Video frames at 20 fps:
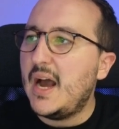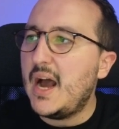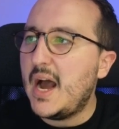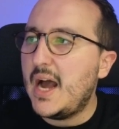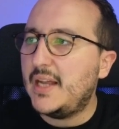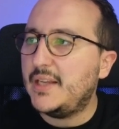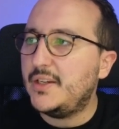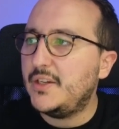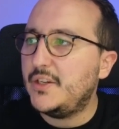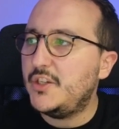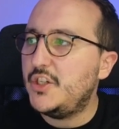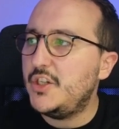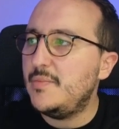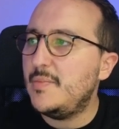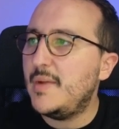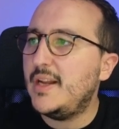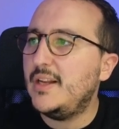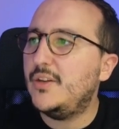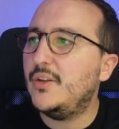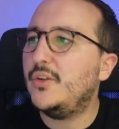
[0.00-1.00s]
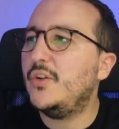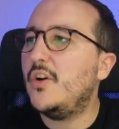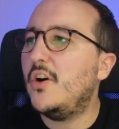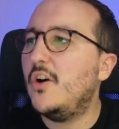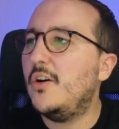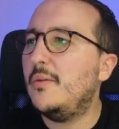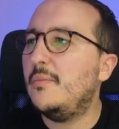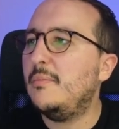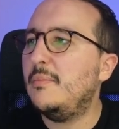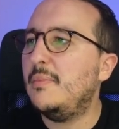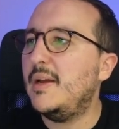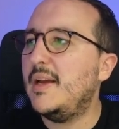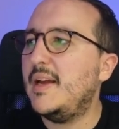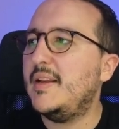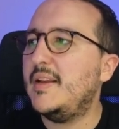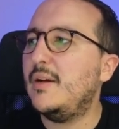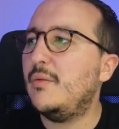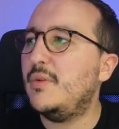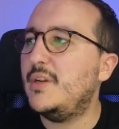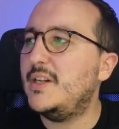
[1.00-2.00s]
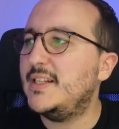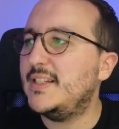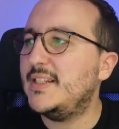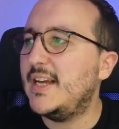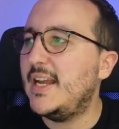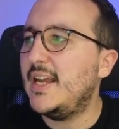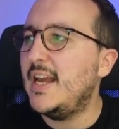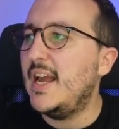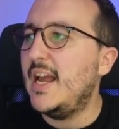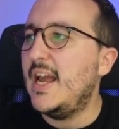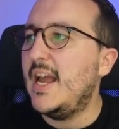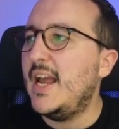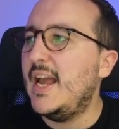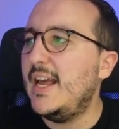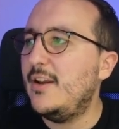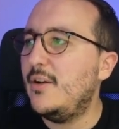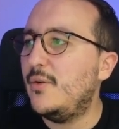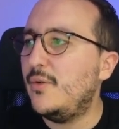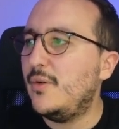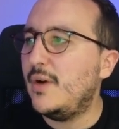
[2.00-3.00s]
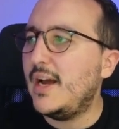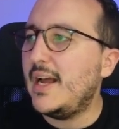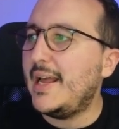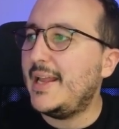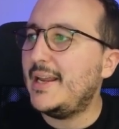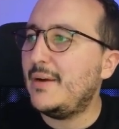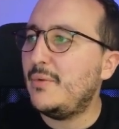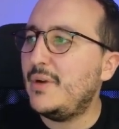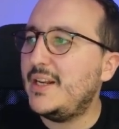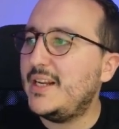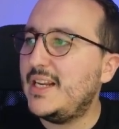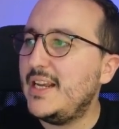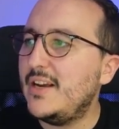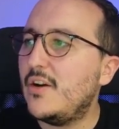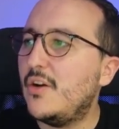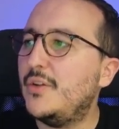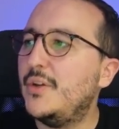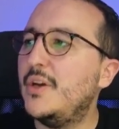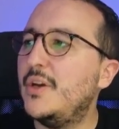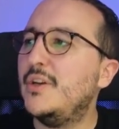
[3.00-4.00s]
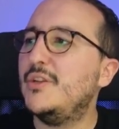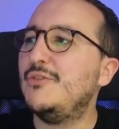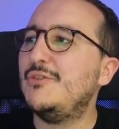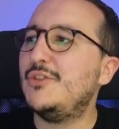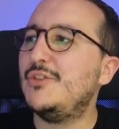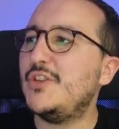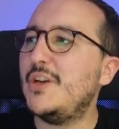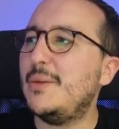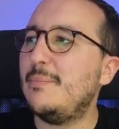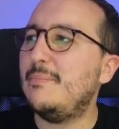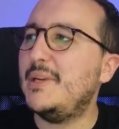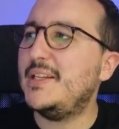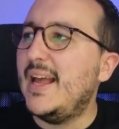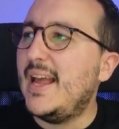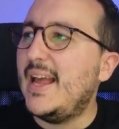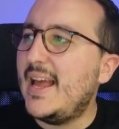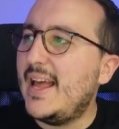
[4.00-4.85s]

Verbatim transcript: at gmail.com and I will say hello and I will click on submit.